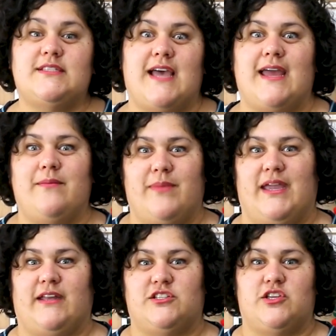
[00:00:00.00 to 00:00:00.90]
set
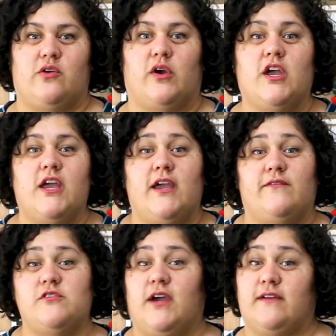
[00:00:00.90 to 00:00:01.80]
made. So
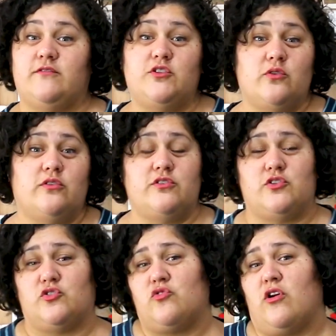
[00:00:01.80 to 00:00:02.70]
if you have doodles
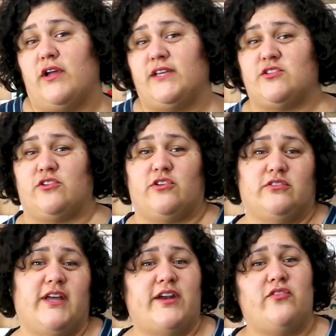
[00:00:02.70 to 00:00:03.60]
or drawings or your
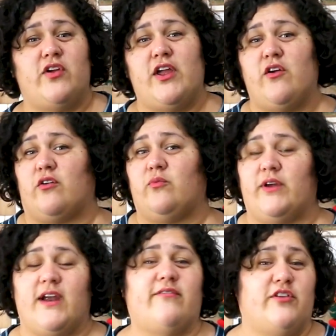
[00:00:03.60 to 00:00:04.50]
lettering or
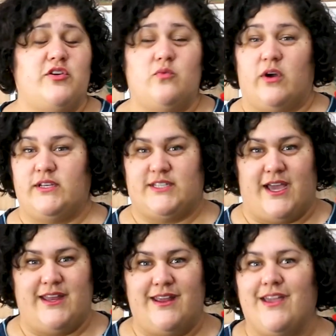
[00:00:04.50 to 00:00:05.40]
whatever you want
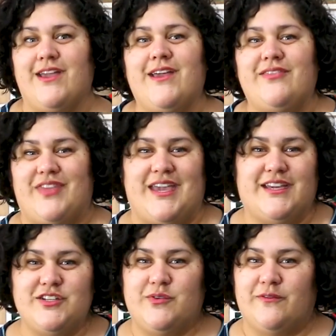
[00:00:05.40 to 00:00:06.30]
done, they
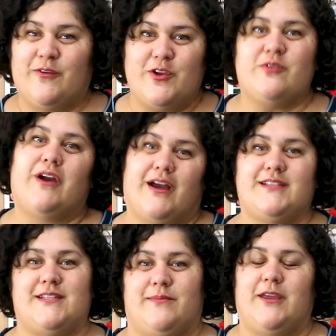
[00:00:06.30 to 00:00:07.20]
can do it for you
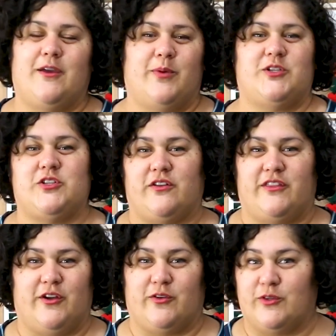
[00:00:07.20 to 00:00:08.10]
custom. They could
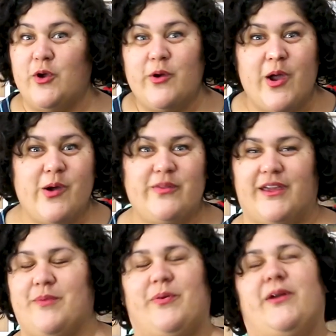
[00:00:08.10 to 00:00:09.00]
put your logo,
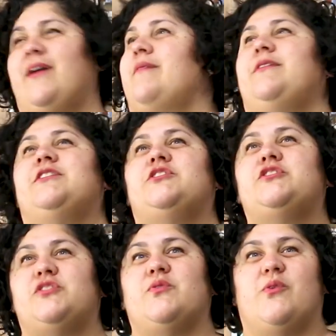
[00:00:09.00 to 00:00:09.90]
they could put, I mean, it's
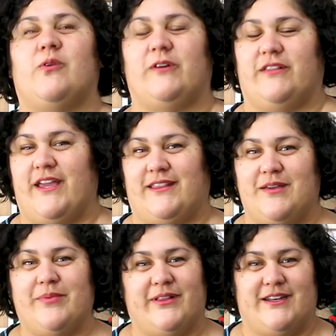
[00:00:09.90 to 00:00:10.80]
just so cool, like
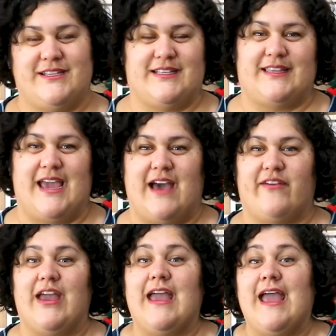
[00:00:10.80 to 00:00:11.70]
the abilities that they have.